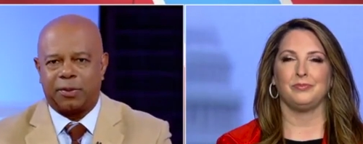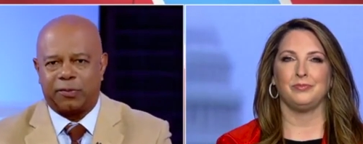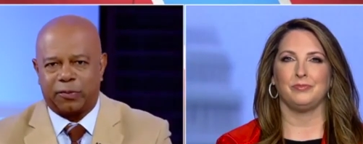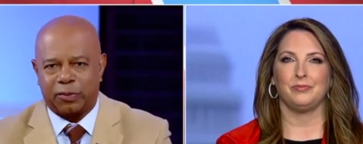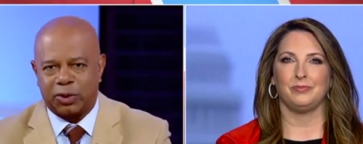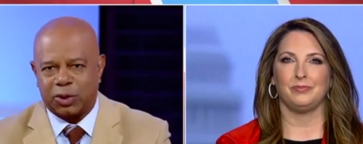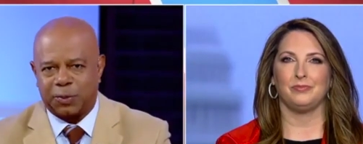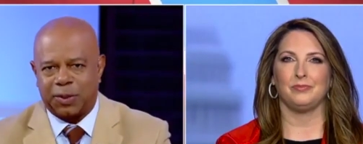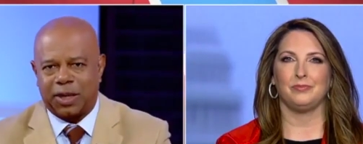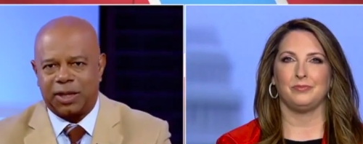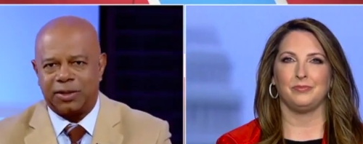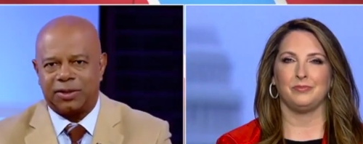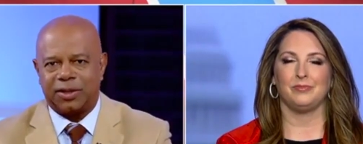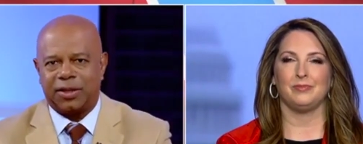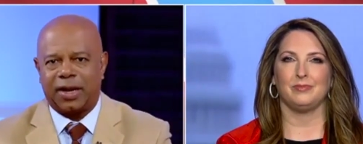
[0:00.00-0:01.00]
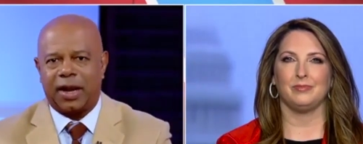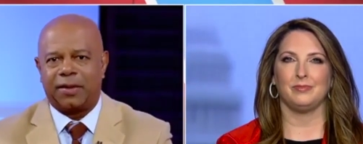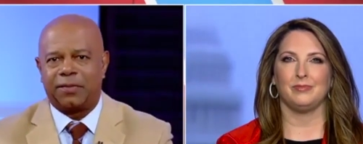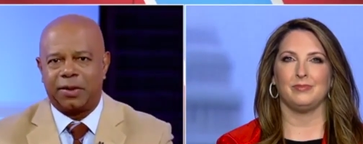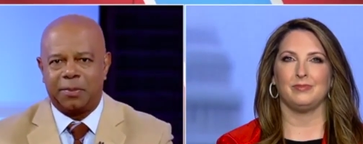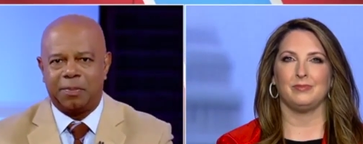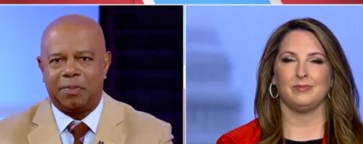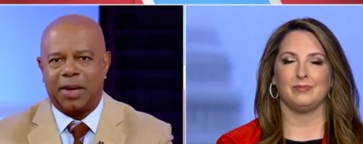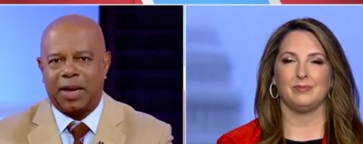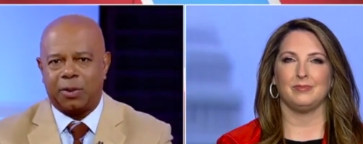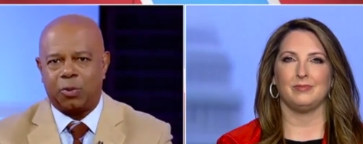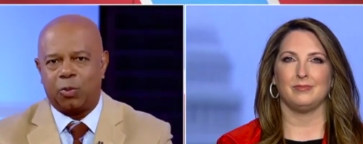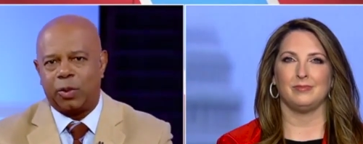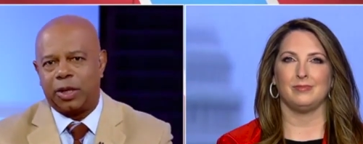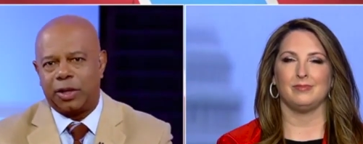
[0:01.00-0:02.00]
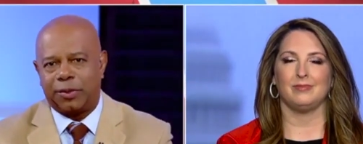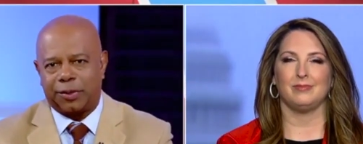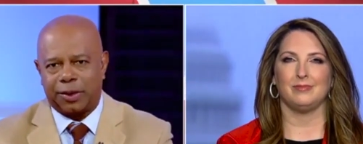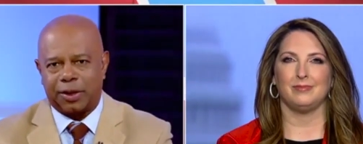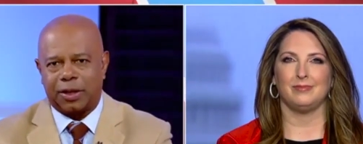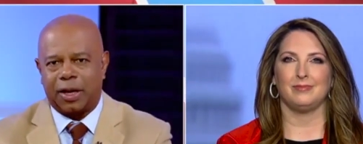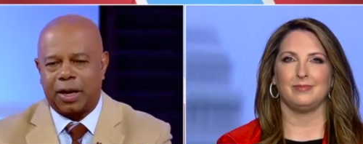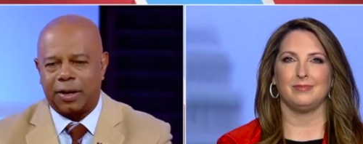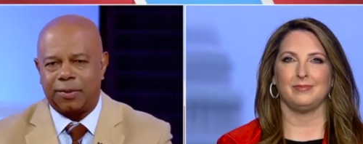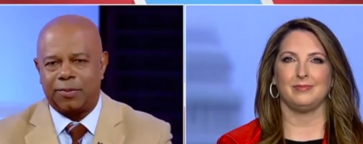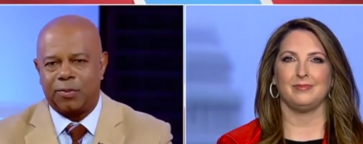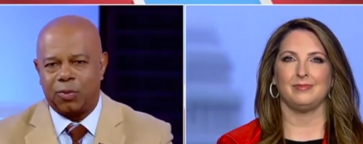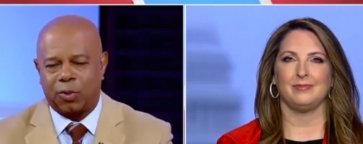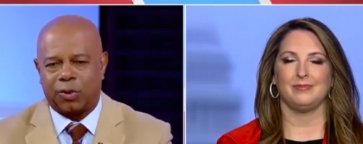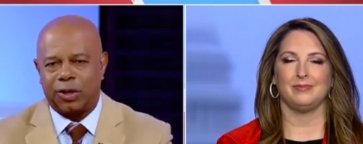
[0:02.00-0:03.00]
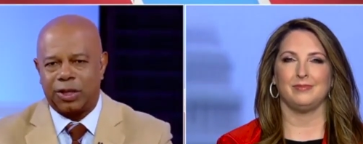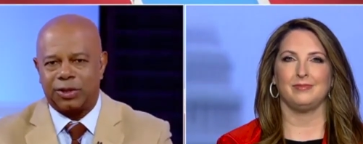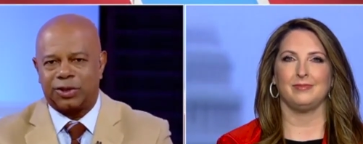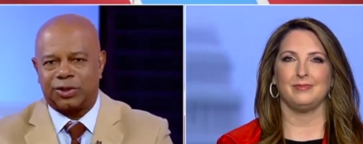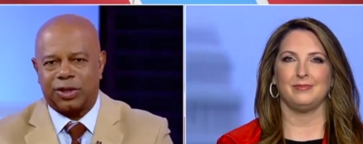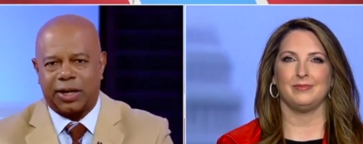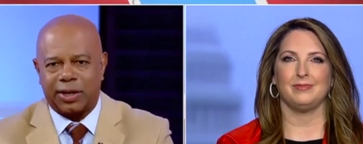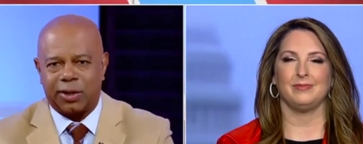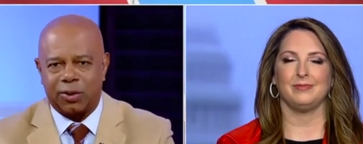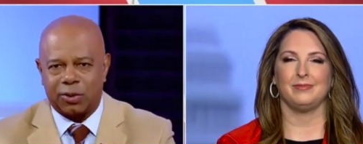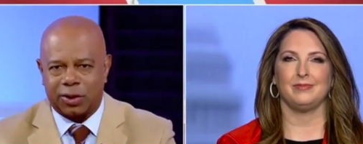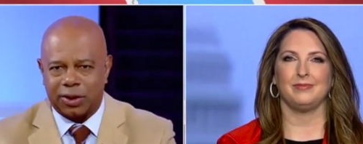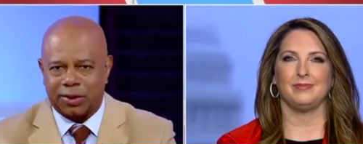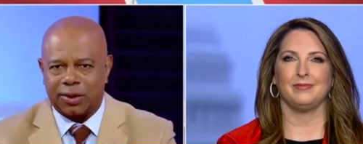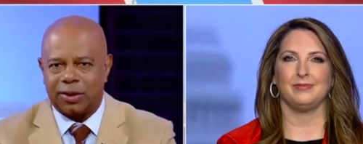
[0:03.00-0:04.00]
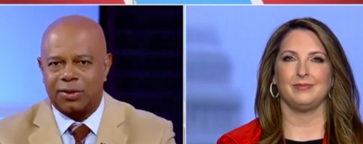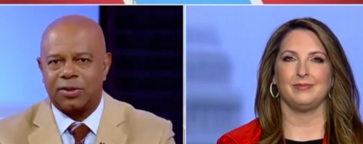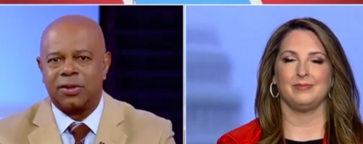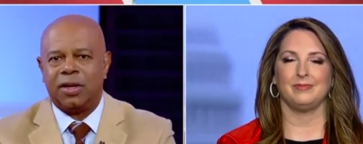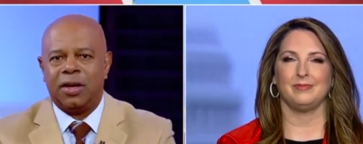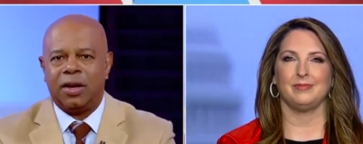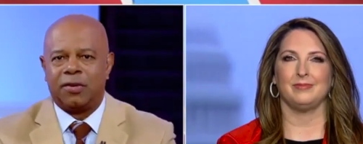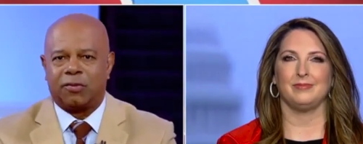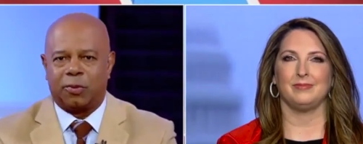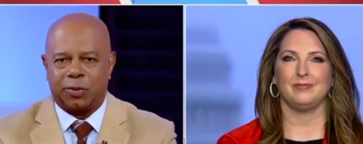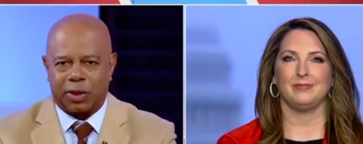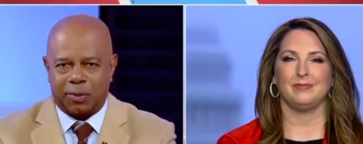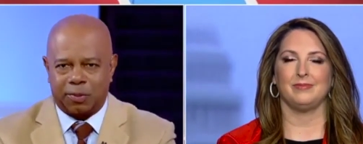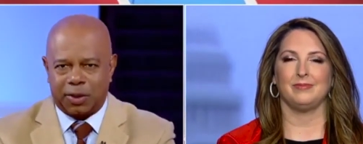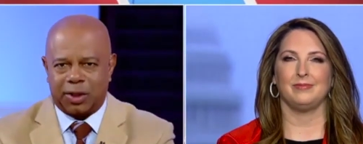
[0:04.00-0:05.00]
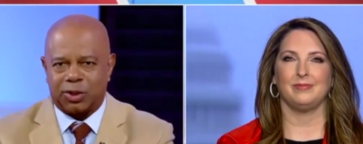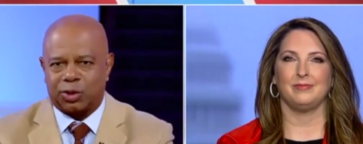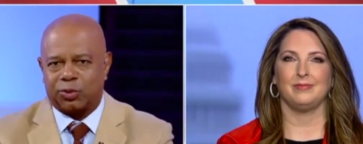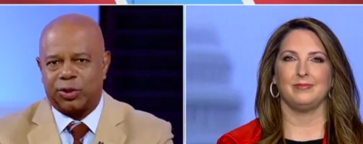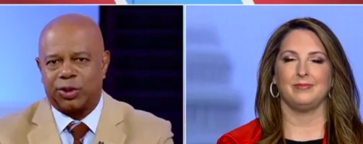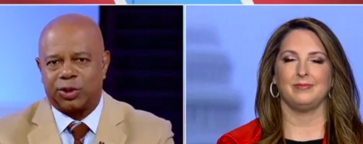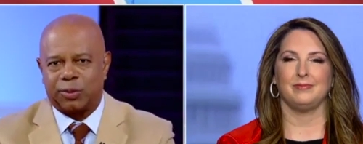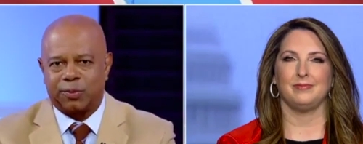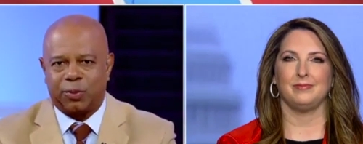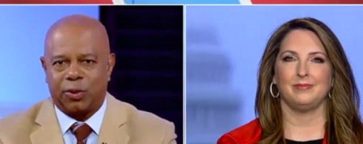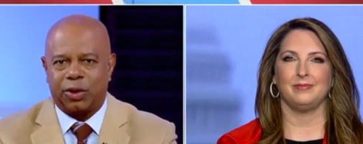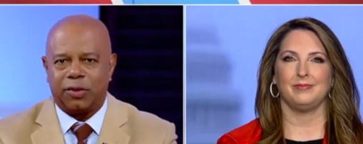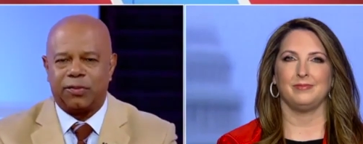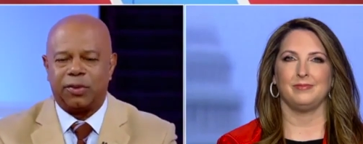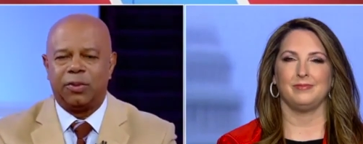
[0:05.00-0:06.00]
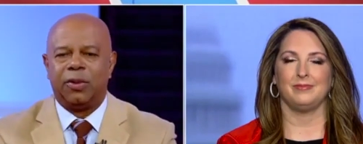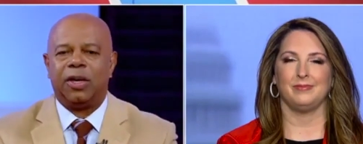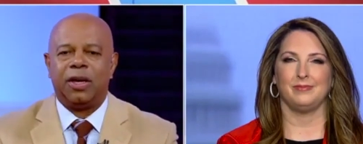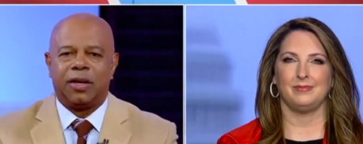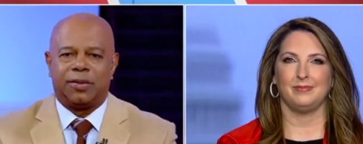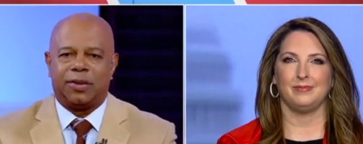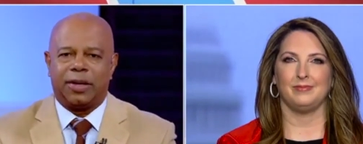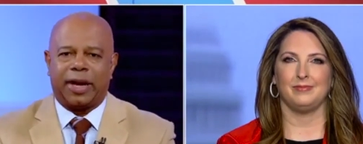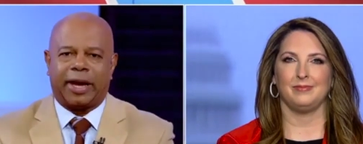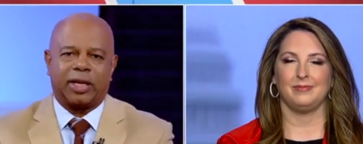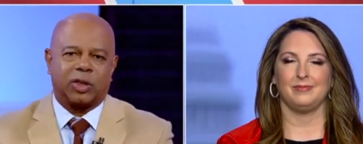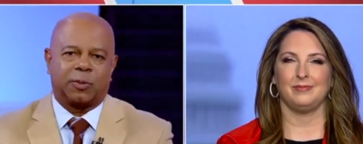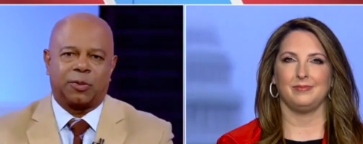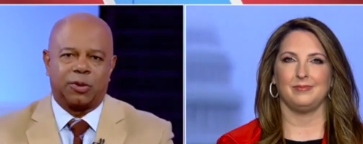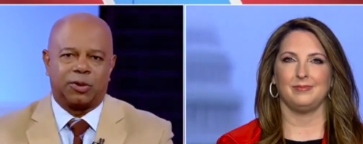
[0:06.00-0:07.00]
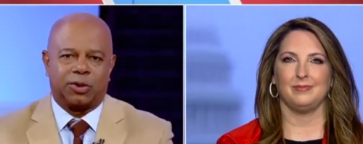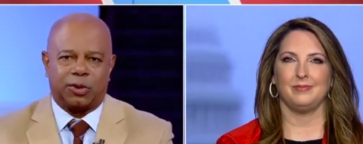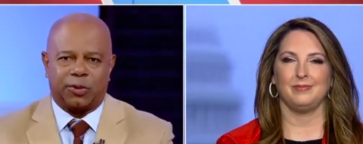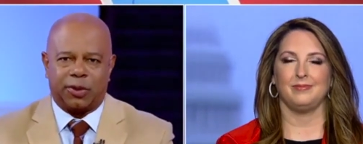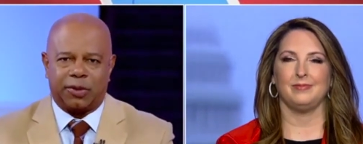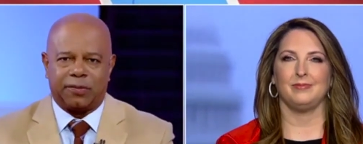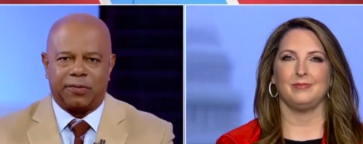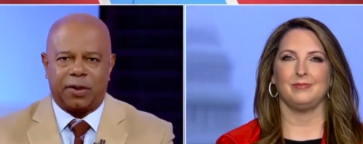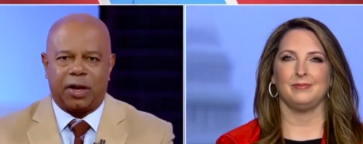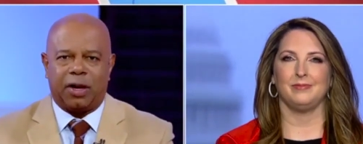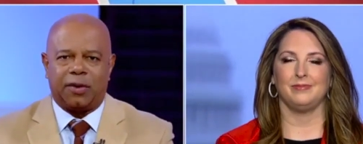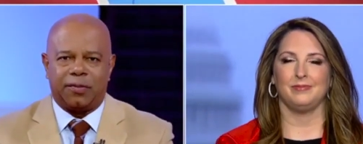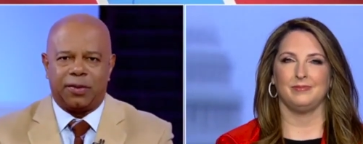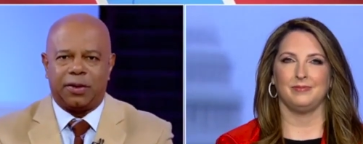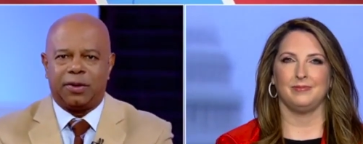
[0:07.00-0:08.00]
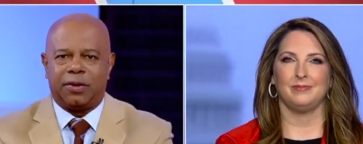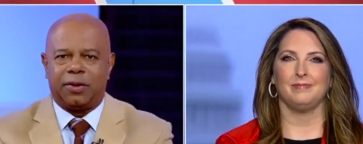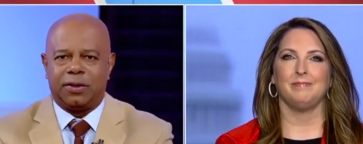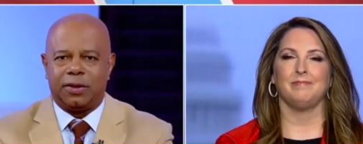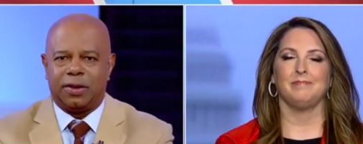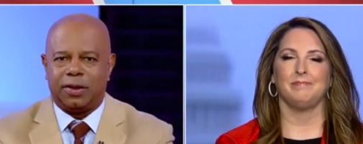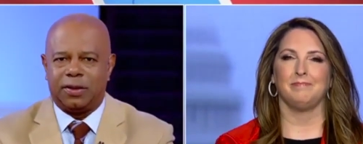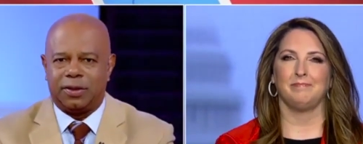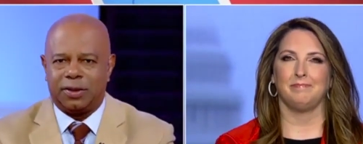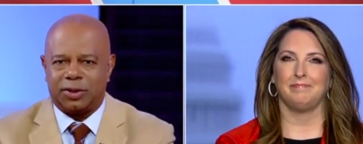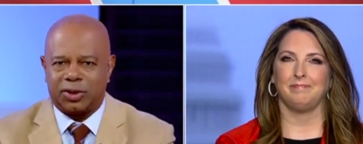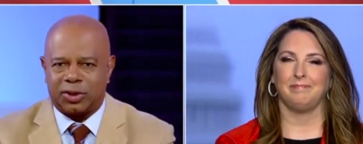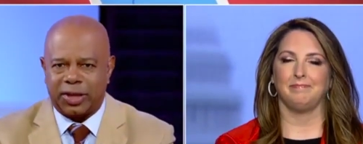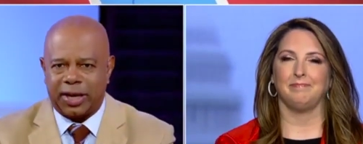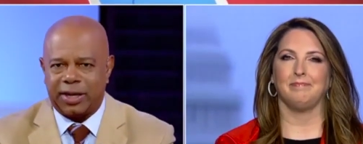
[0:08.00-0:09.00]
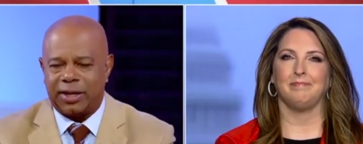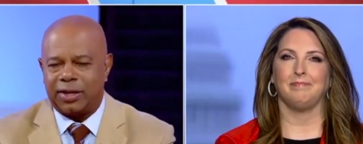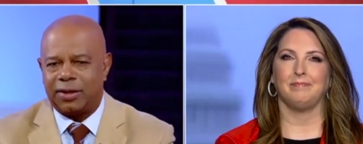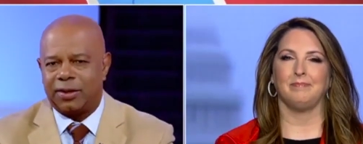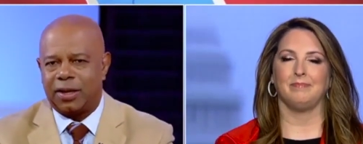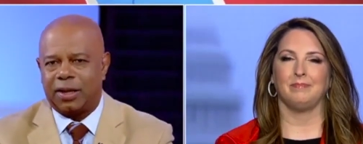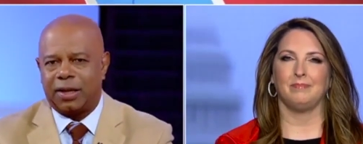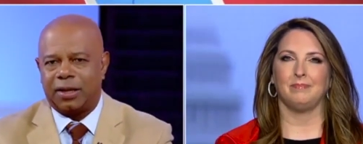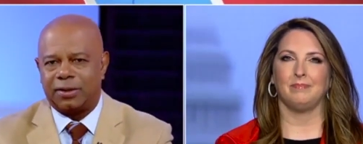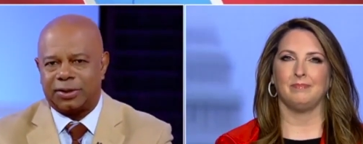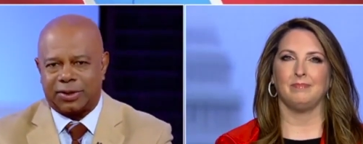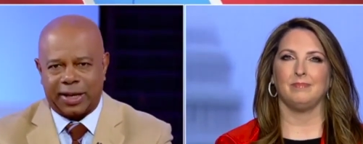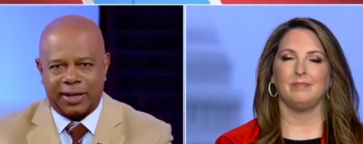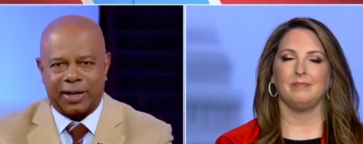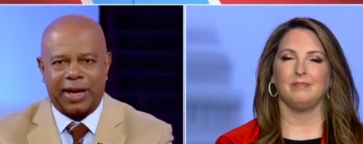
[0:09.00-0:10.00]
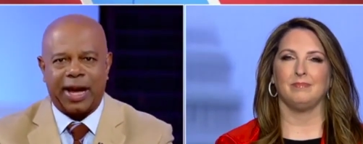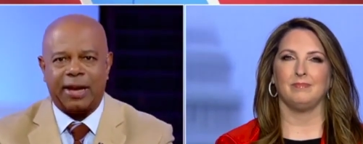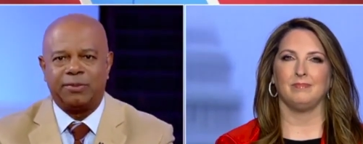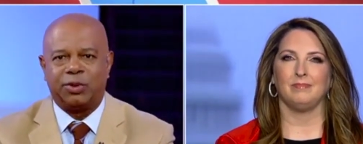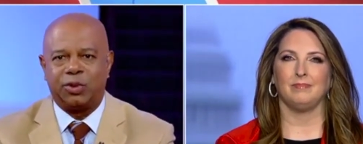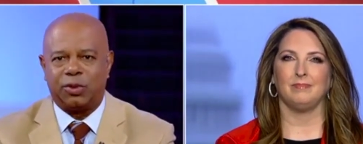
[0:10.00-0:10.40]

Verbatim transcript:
Speaker 1: of response and having met with and gotten more inside look at this from the administration point of view, the experts are involved, the, the, the state, in, uh, state labs,